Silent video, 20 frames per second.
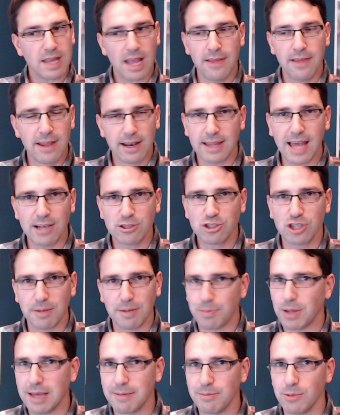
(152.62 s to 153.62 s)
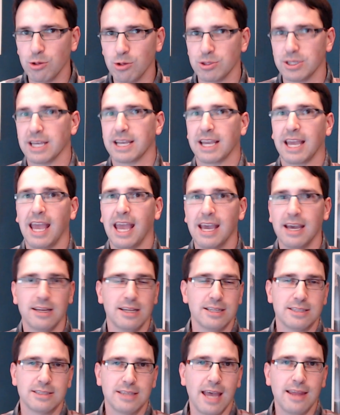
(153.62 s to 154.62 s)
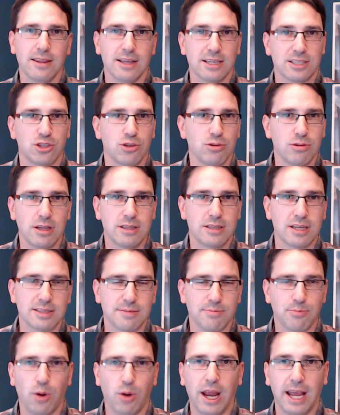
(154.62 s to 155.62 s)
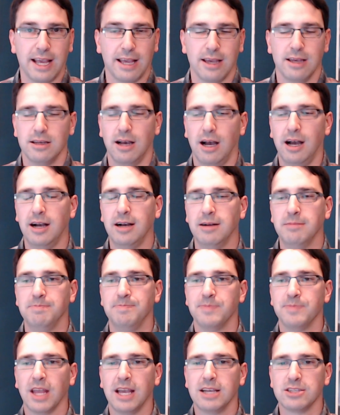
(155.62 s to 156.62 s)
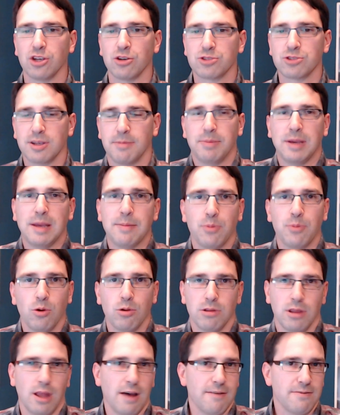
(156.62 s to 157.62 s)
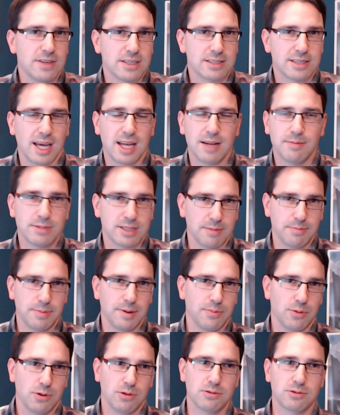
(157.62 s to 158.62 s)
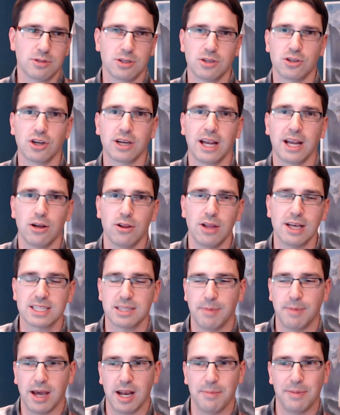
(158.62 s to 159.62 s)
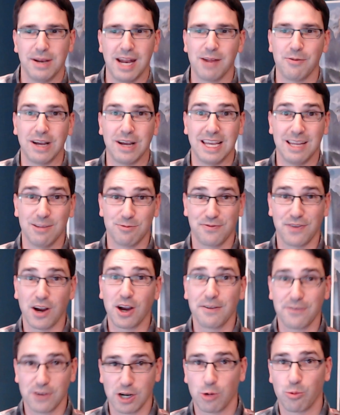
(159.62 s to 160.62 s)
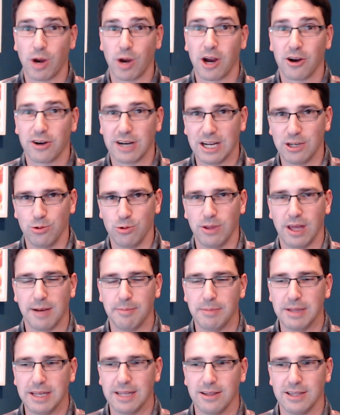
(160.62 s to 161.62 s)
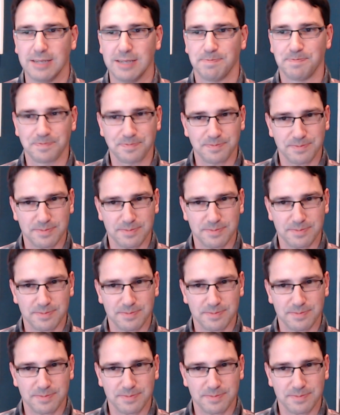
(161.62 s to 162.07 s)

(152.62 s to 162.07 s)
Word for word: that allows you to play music, and it's endless. You, it doesn't break. Um, so some people love this item. Some people could care less about it. But anyway, it's very, very rare, and I knew that immediately.